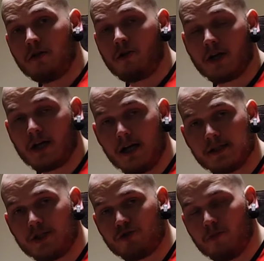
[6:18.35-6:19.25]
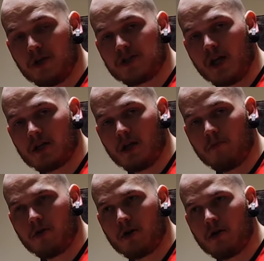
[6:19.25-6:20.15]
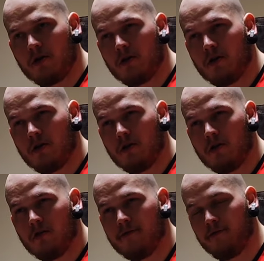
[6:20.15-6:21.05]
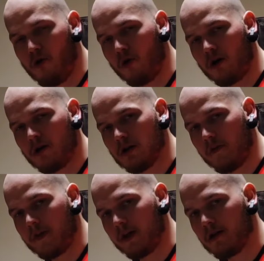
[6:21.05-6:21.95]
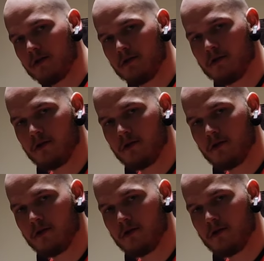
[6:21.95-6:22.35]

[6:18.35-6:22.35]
All right, guys, this will be set number 4, I think.